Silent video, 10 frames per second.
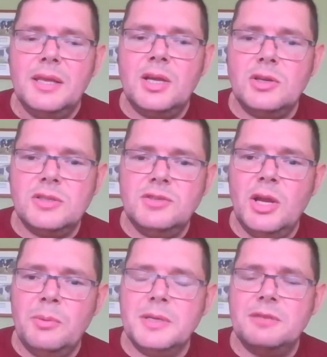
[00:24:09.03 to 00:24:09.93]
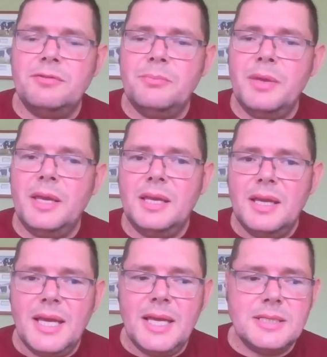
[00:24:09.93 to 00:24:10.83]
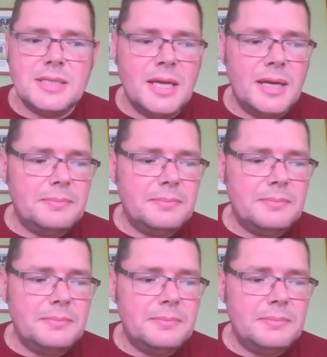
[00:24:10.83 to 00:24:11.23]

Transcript: The cost of genomics for me is